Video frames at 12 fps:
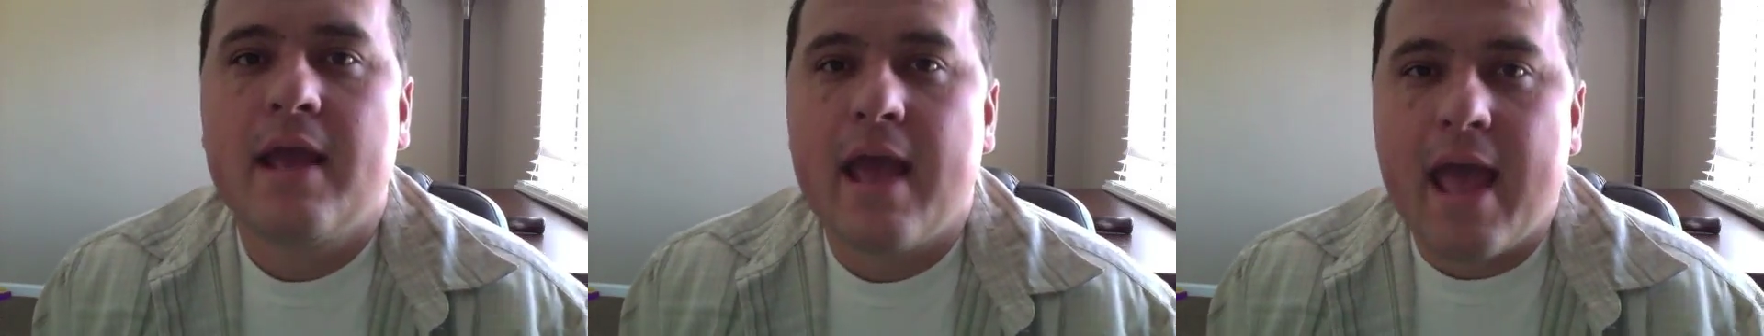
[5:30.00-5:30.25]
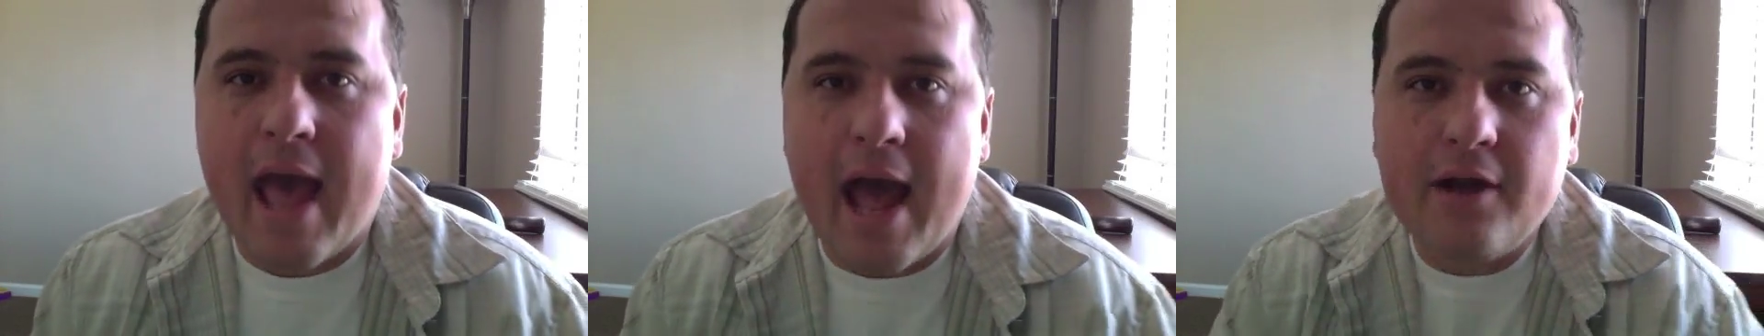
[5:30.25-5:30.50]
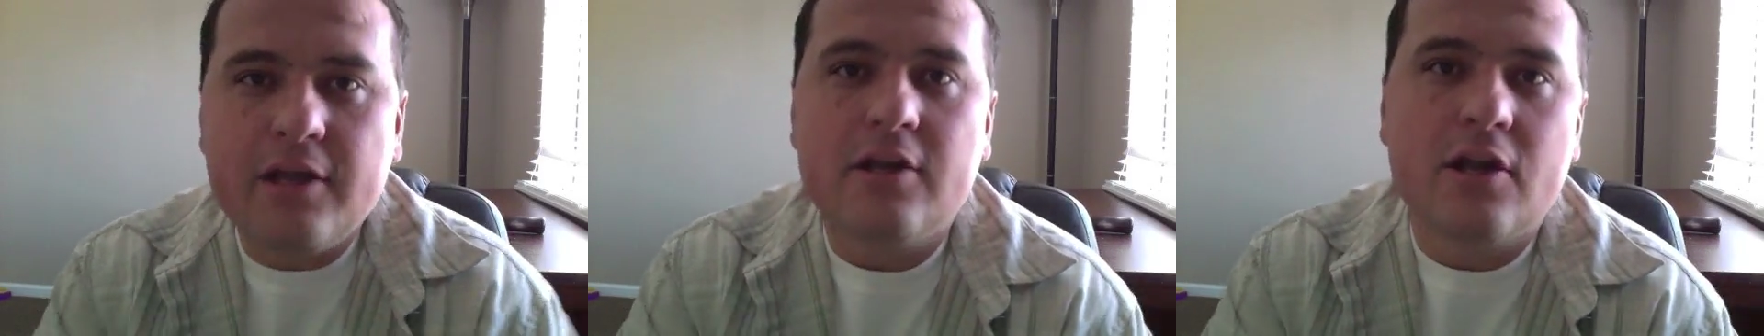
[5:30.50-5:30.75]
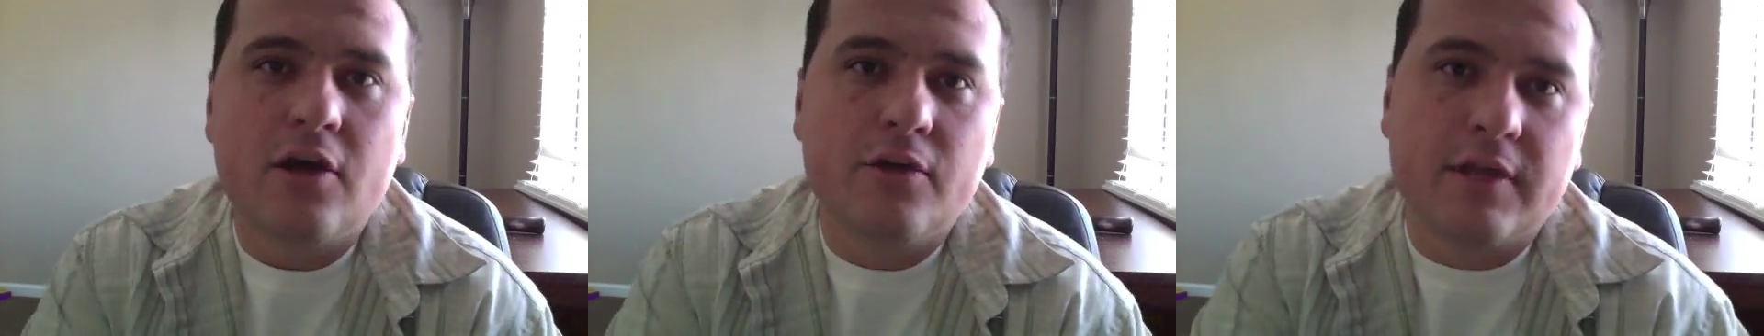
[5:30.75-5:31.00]
how do you
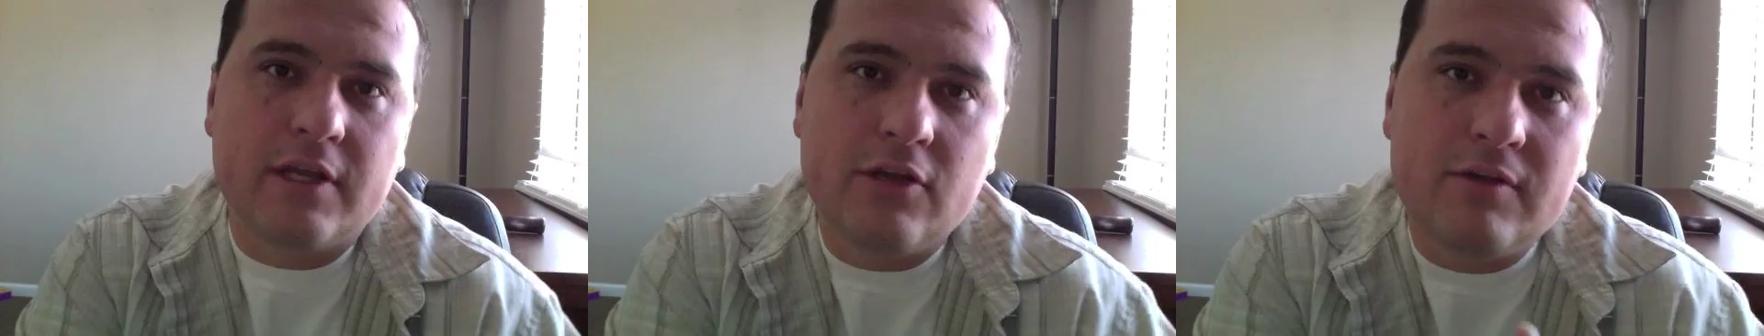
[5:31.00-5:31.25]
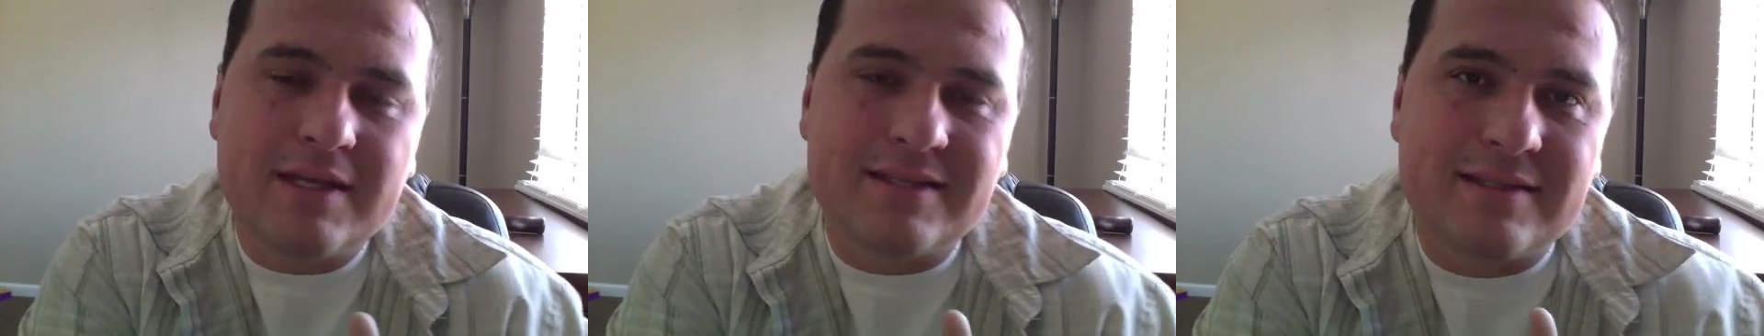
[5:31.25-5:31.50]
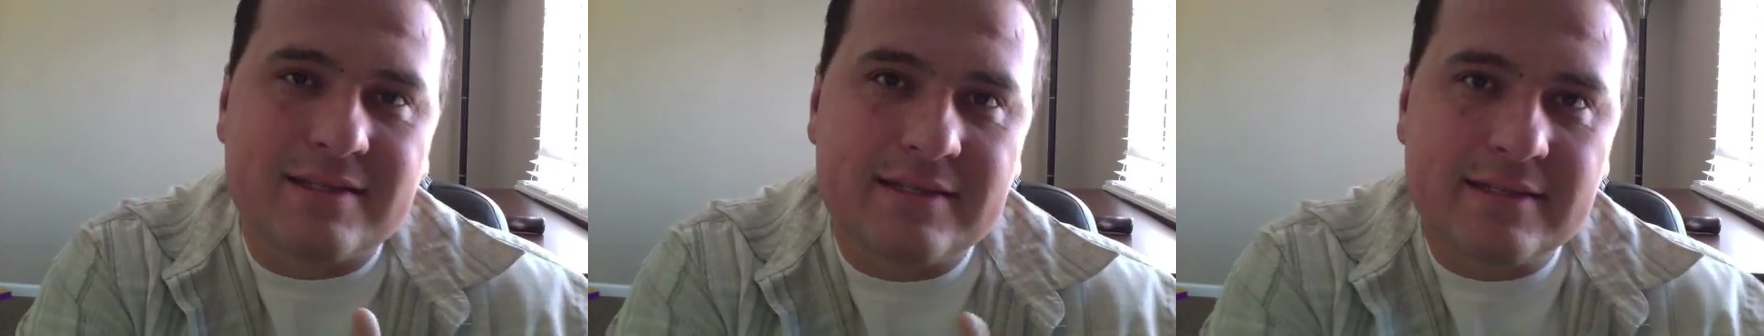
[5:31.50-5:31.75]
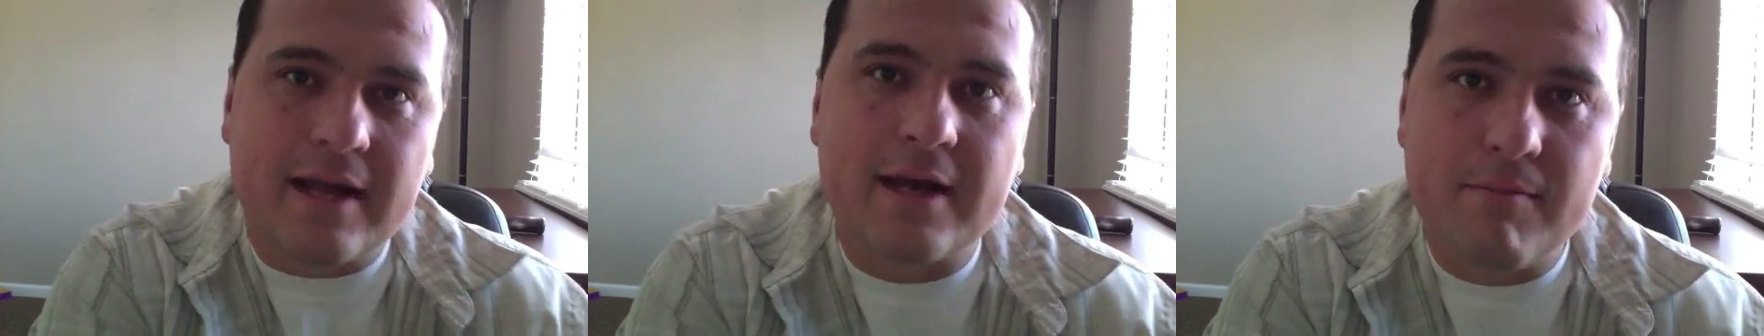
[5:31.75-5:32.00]
know that you didn't
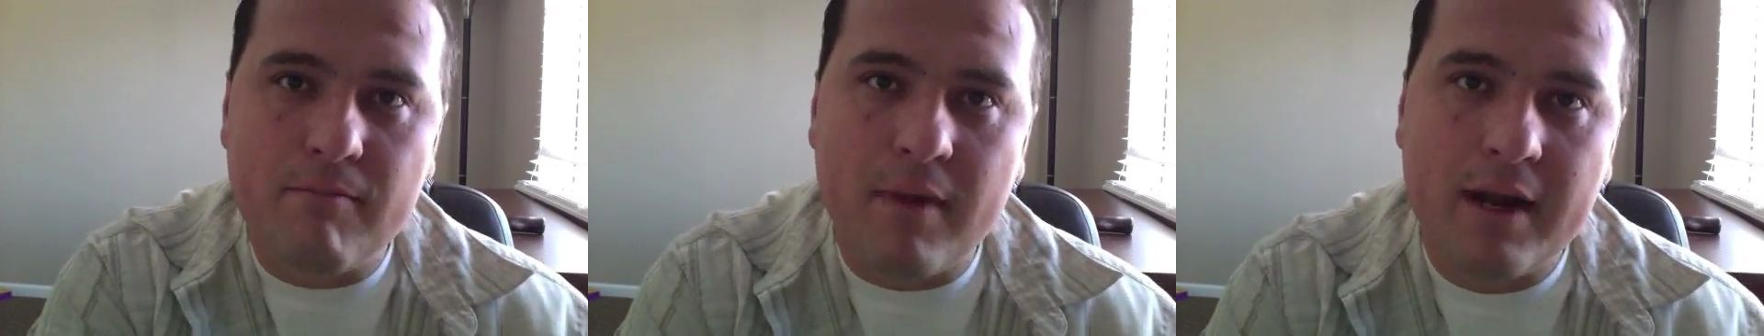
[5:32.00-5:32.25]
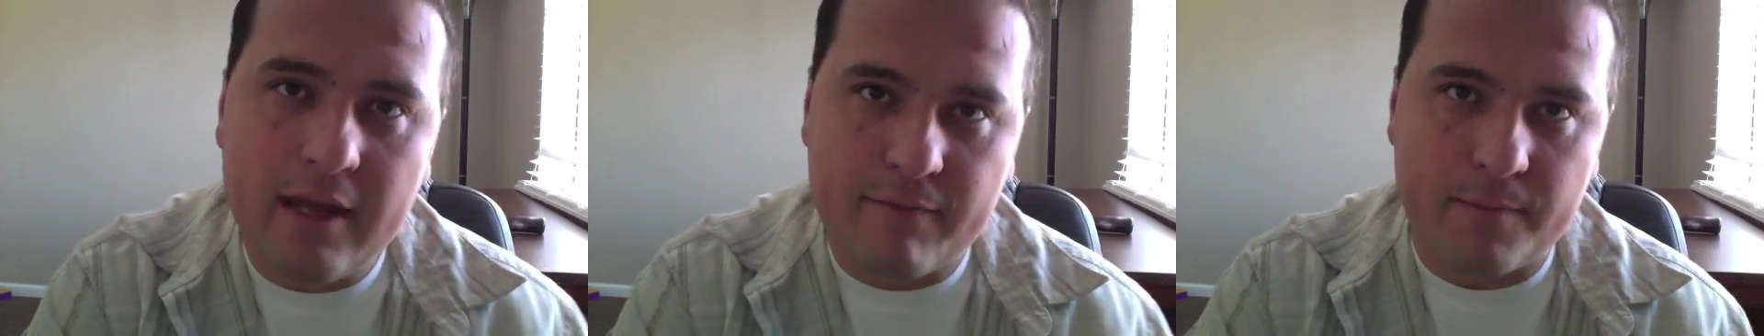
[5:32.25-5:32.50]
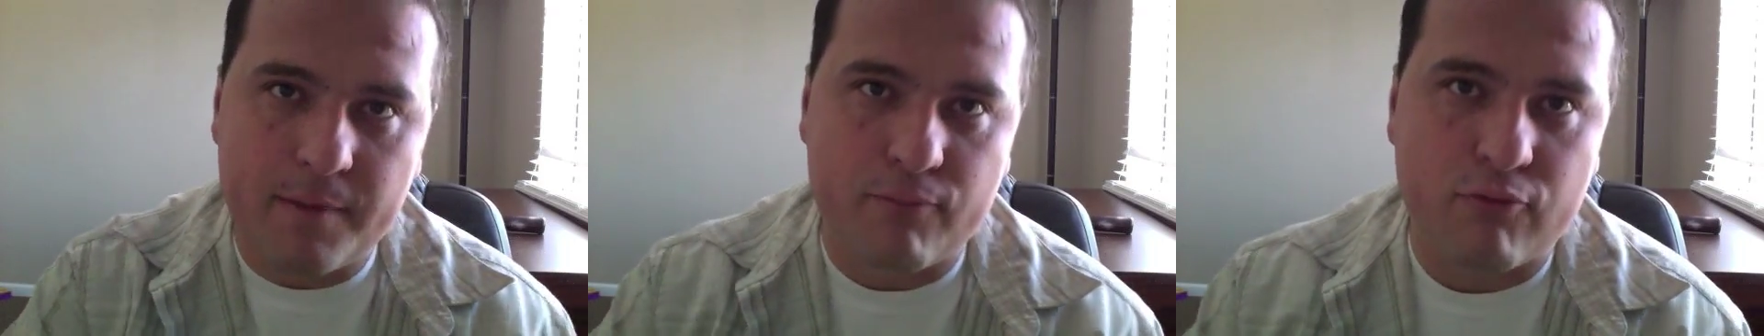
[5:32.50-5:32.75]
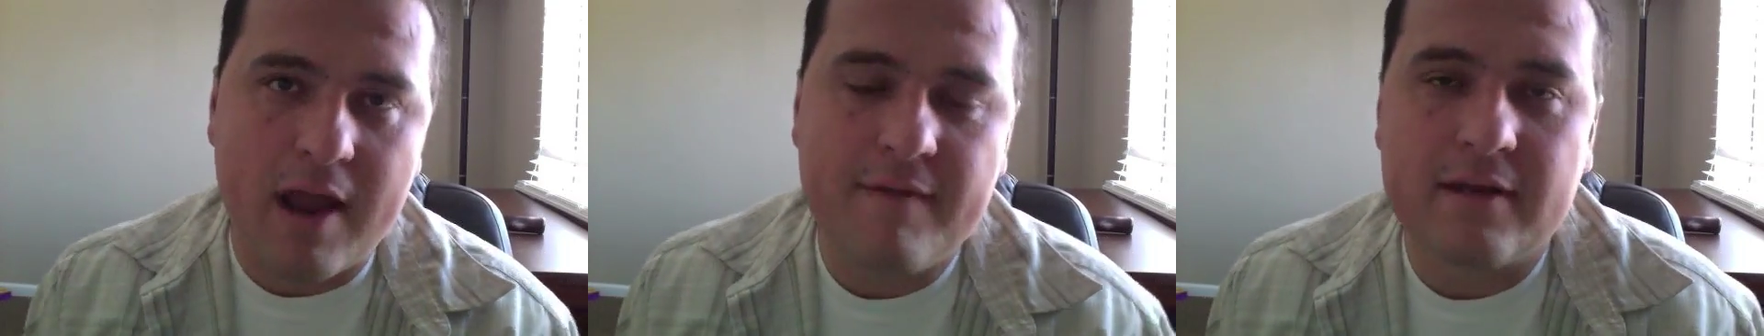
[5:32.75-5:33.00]
suck money from the
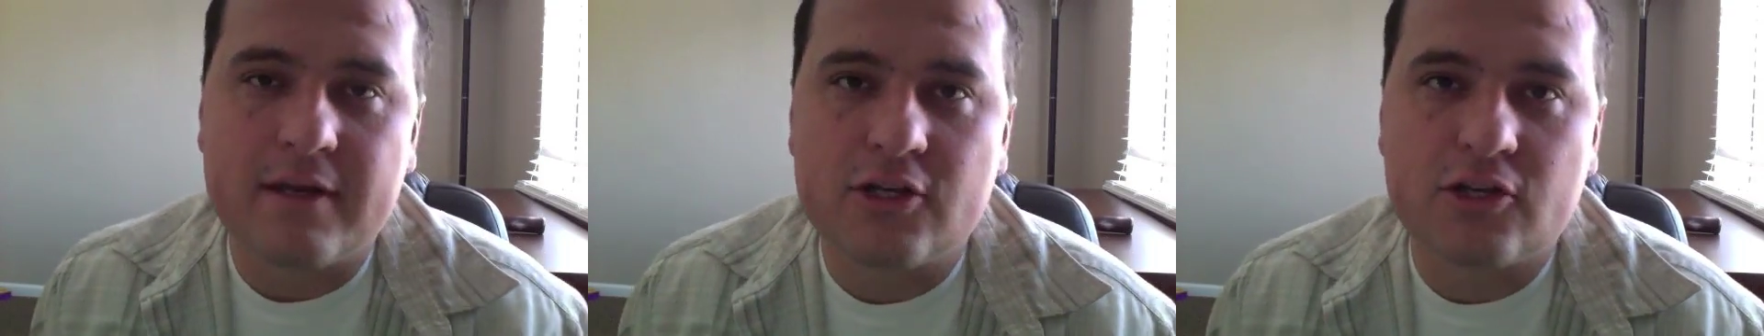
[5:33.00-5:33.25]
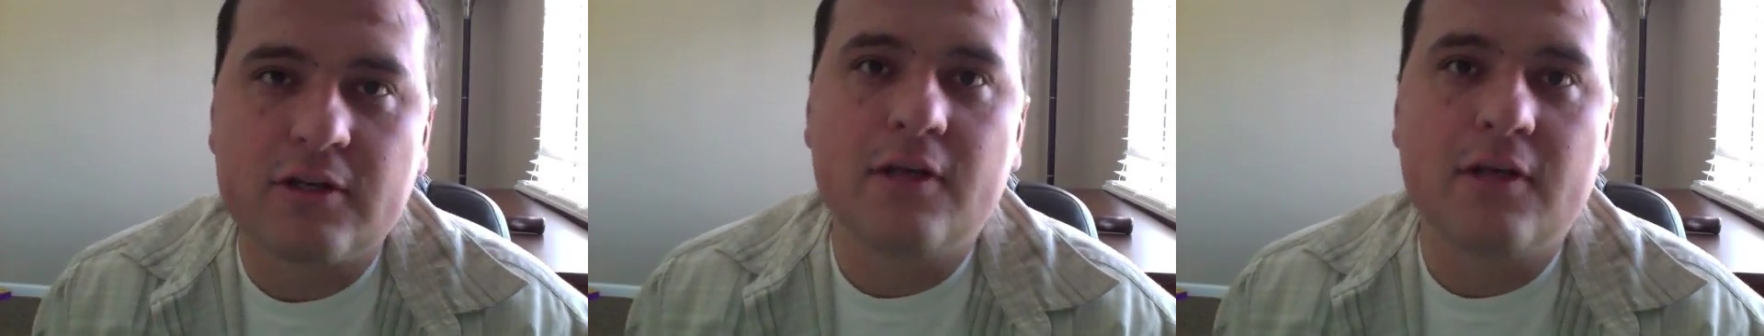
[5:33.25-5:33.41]
private industry